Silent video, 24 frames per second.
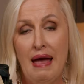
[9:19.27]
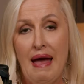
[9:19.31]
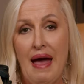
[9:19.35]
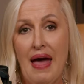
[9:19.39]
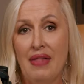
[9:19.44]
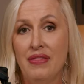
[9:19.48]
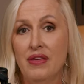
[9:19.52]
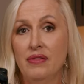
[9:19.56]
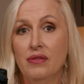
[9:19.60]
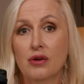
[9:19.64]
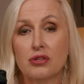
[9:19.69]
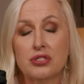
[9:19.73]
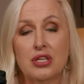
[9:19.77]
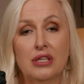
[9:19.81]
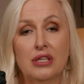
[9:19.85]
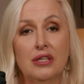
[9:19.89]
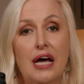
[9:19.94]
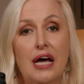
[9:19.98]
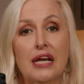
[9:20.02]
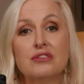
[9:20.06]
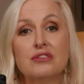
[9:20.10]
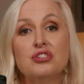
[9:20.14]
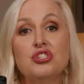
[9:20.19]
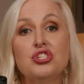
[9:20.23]
And then there's a
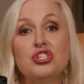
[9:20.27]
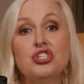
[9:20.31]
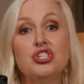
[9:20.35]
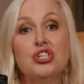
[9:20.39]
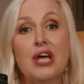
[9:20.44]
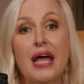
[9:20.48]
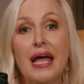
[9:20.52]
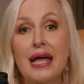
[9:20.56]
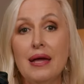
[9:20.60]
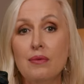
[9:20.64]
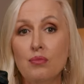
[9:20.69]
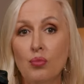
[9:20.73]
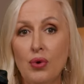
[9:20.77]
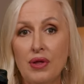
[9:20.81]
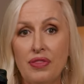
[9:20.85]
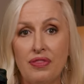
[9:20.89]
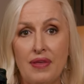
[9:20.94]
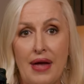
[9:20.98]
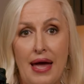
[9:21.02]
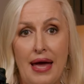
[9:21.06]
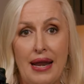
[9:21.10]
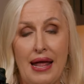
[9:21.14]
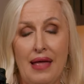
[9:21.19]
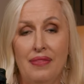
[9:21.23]
lot of shame with that.